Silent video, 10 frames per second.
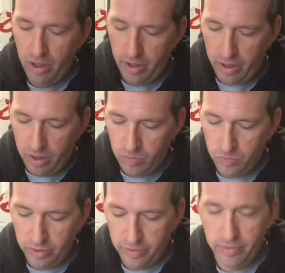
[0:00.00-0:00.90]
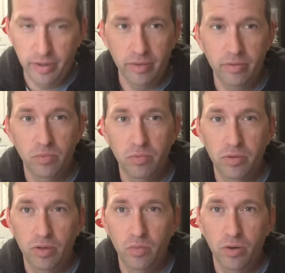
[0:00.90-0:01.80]
and one of the things
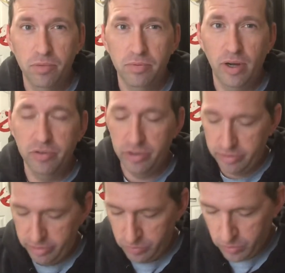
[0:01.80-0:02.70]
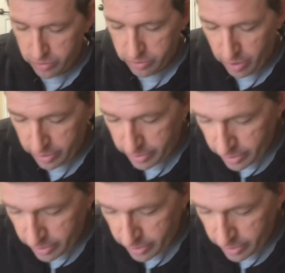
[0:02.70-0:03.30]
uh, uh, one of the projects he's worked on